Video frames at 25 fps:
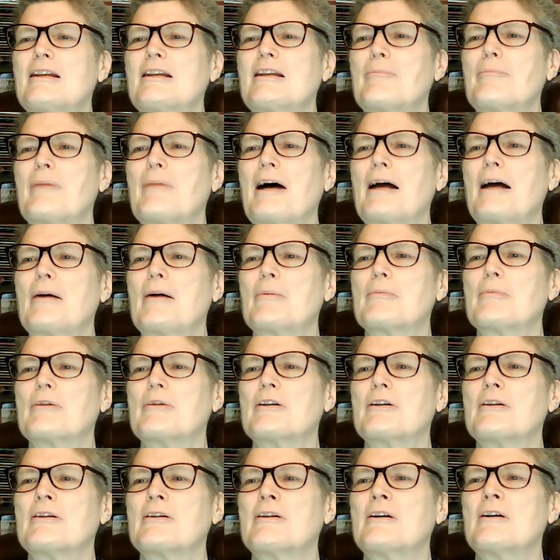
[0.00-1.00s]
the
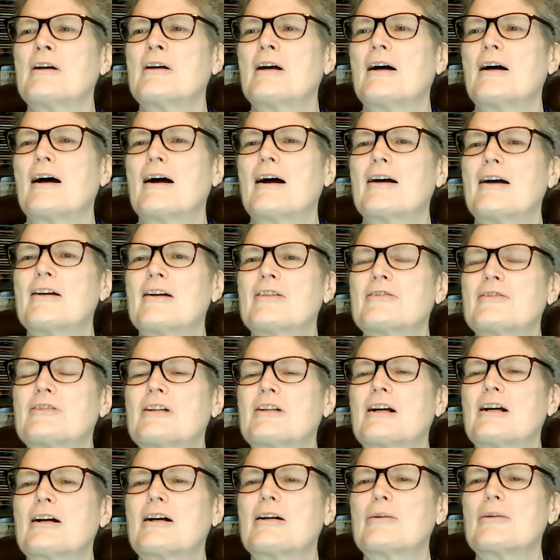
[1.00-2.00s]
Bible, I
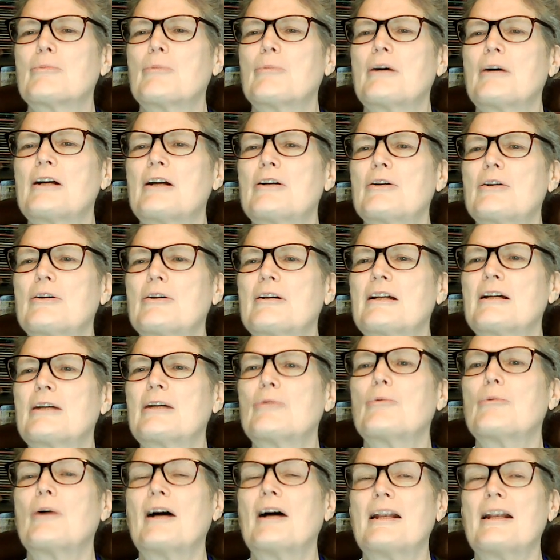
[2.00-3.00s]
started
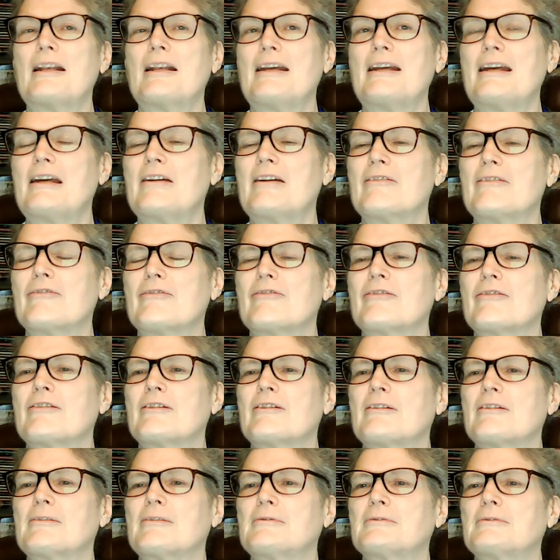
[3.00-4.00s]
wondering what if.
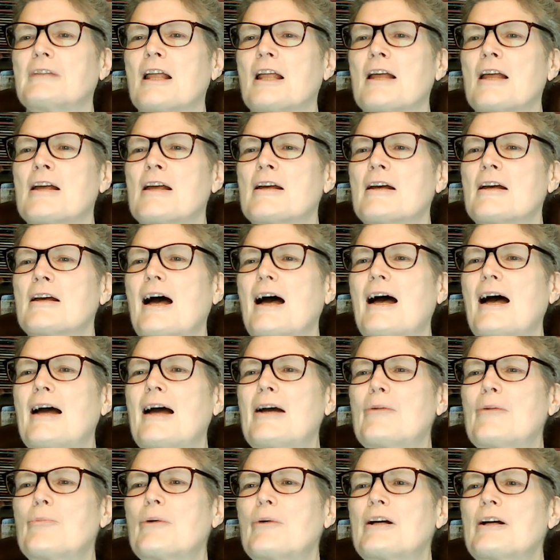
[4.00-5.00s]

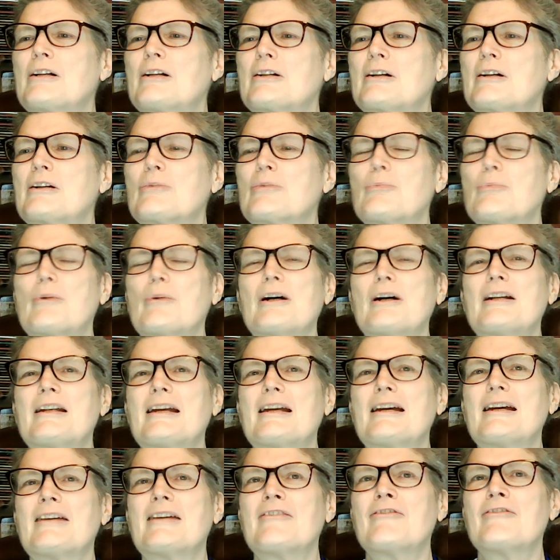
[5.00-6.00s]
I wondered what
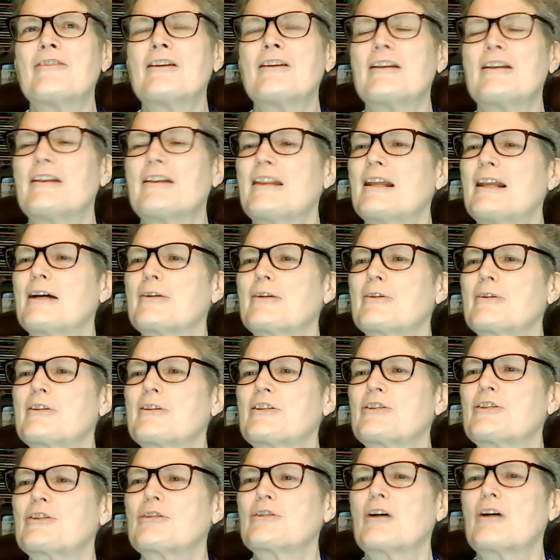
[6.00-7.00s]
if there were
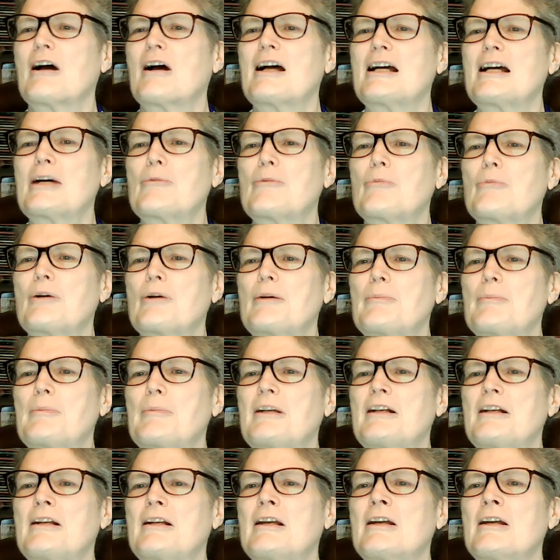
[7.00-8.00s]
strong
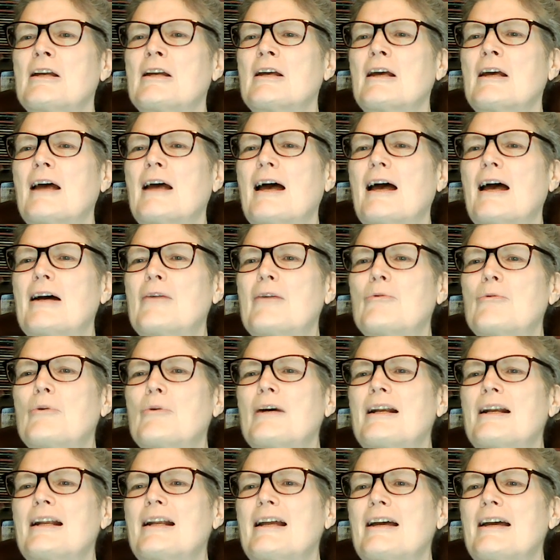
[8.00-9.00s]
women, and
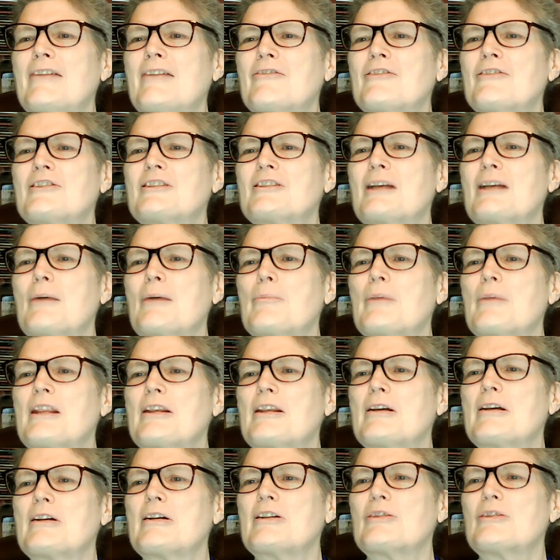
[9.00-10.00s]
what if some of
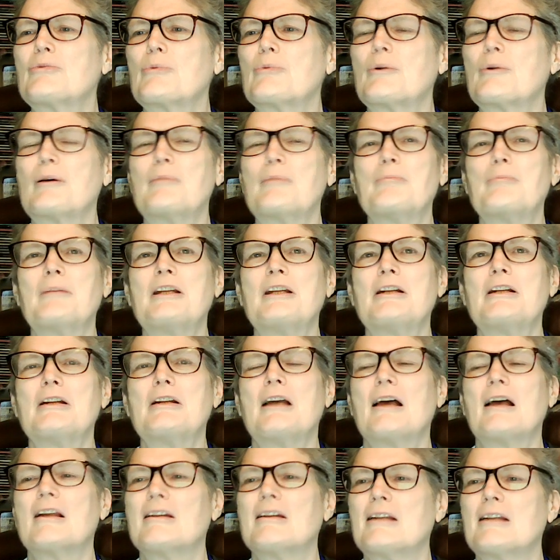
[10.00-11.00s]
those women
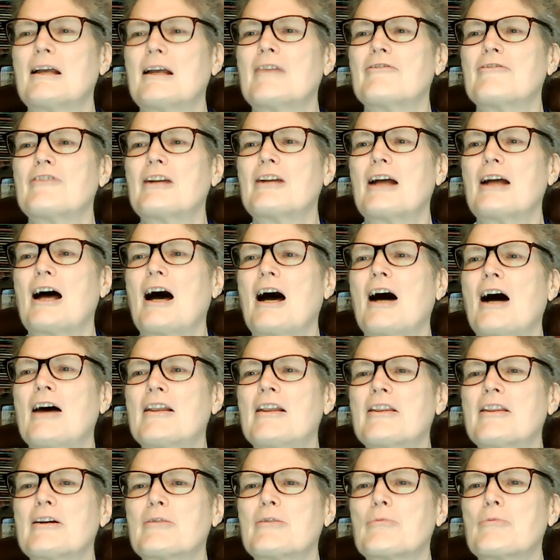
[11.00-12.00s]
loved
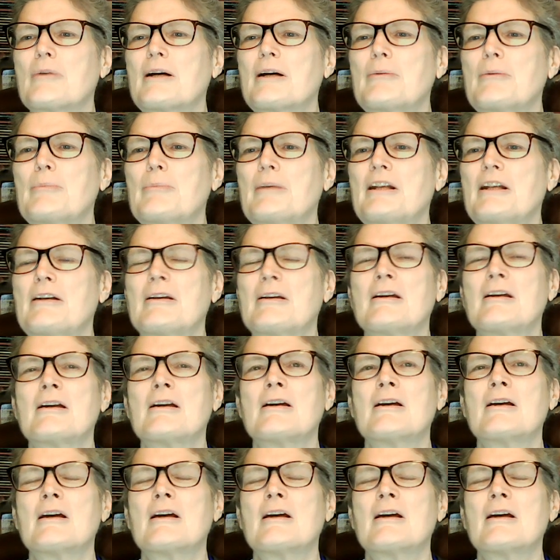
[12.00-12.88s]
other women?